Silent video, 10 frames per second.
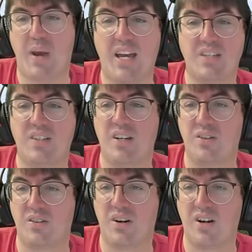passive skill
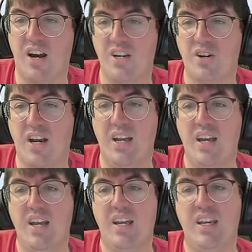Dark Contract,
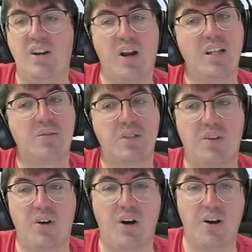he grants
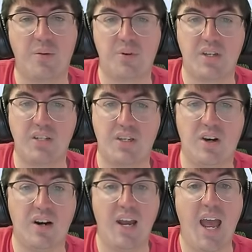himself 100%
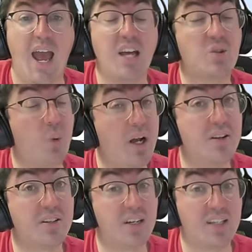CR as well
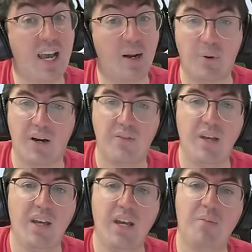as an attack buff.
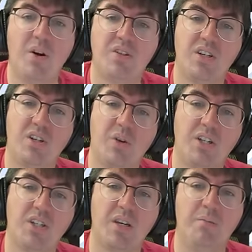In most
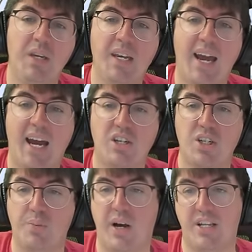situations, immediate action
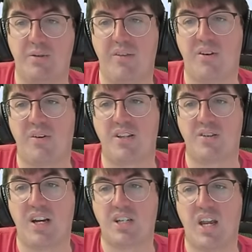is possible after
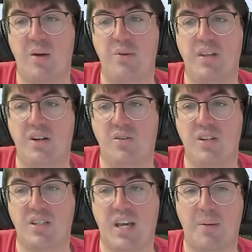resurrection, and with the
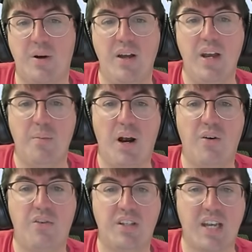increased attack buff,
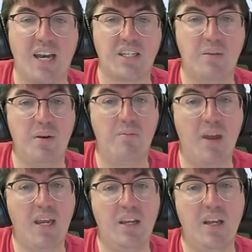powerful attacks can be
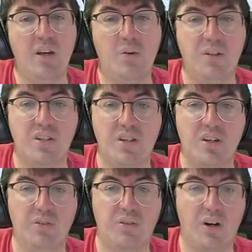made with the
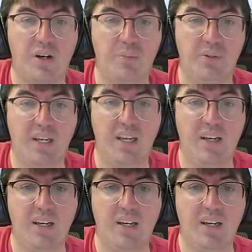skill Dark Blade,